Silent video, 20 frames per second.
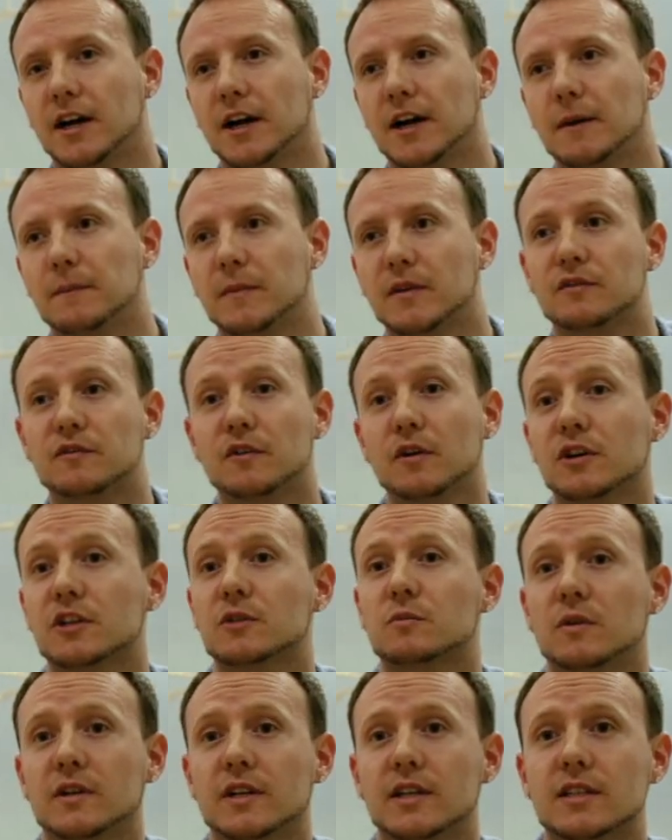Um, the
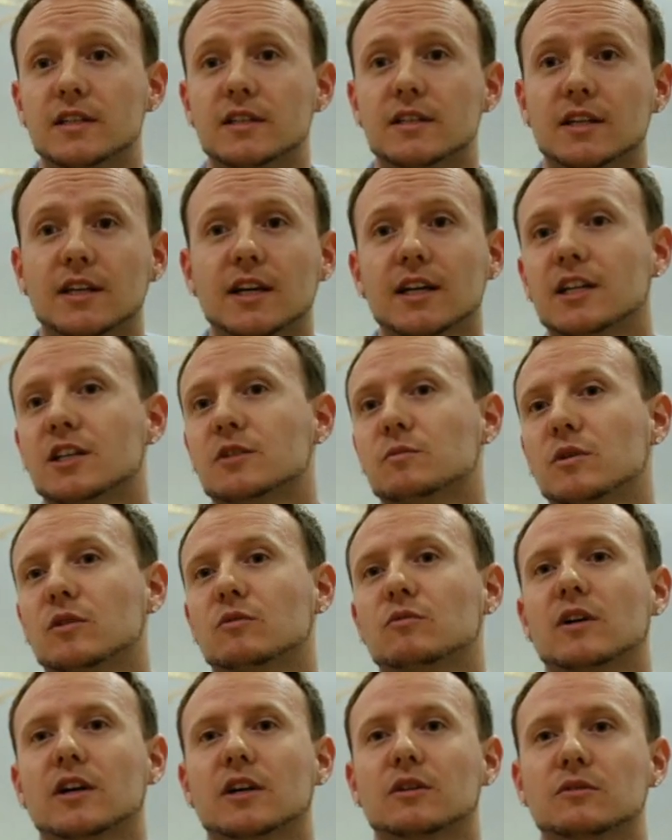first one is the Guinness
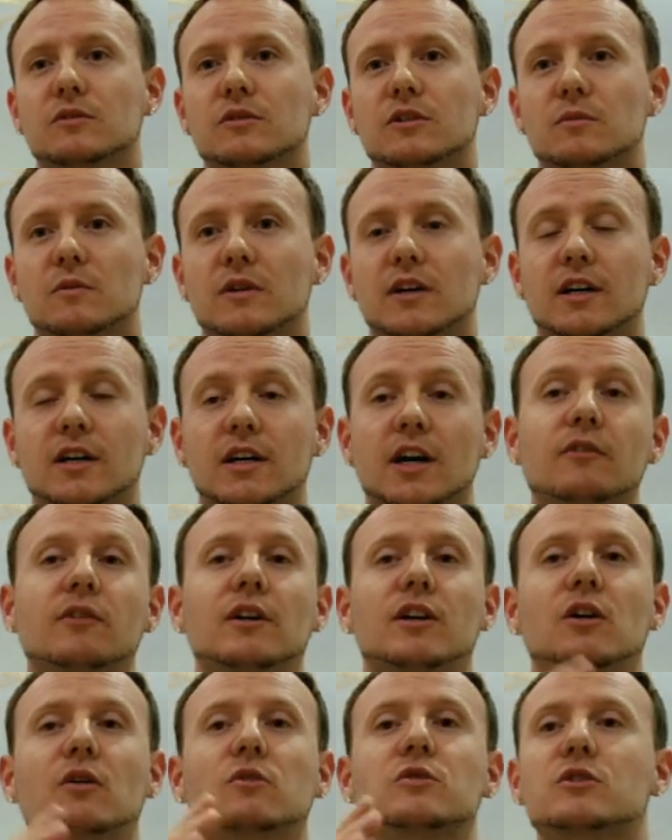World Records, where I
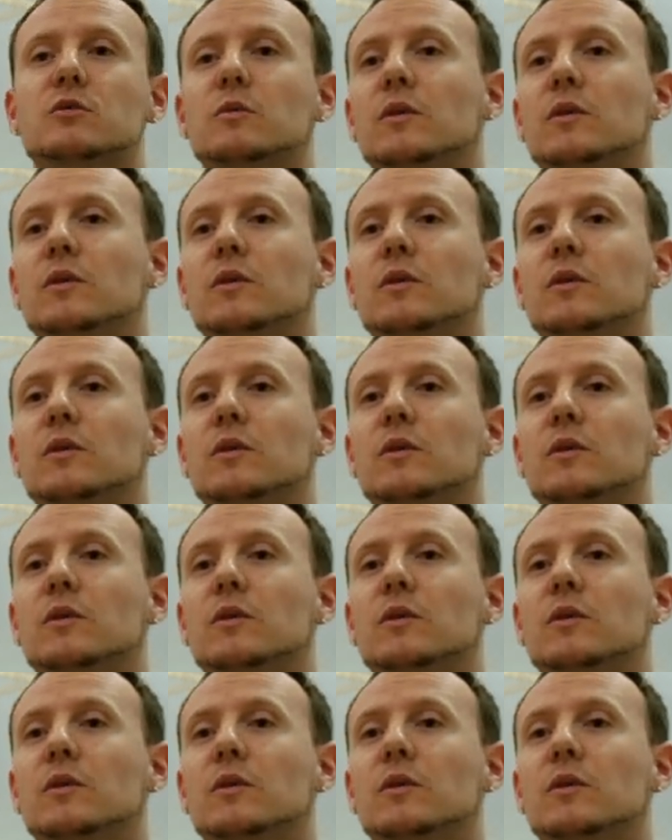currently hold